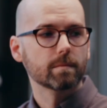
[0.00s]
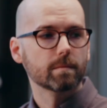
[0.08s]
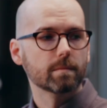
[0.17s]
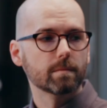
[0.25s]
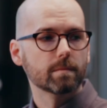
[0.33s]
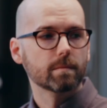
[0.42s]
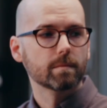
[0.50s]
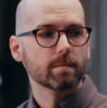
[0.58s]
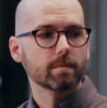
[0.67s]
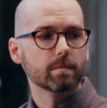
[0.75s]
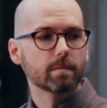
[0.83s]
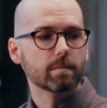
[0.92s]

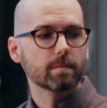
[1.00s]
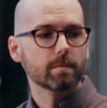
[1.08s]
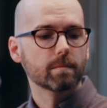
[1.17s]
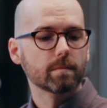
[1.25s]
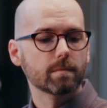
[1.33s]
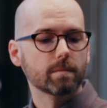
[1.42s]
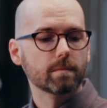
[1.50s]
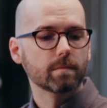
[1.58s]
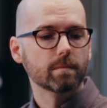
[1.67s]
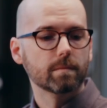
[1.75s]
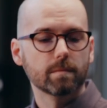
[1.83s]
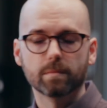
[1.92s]

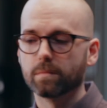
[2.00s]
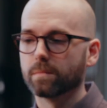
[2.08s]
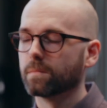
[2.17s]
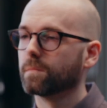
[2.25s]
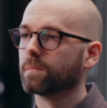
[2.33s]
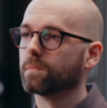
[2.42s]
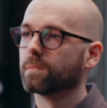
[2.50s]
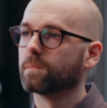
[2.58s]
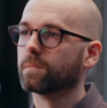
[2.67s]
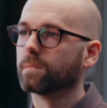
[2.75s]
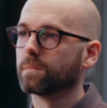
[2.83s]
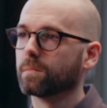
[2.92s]

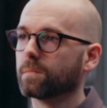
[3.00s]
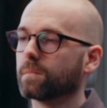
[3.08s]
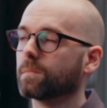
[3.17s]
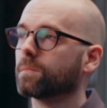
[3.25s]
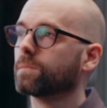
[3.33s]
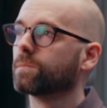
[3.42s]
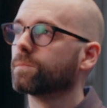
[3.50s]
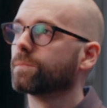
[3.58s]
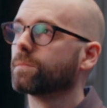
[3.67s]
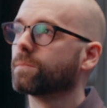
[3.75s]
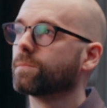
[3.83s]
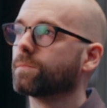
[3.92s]

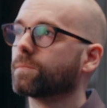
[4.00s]
No words are spoken by the person on screen.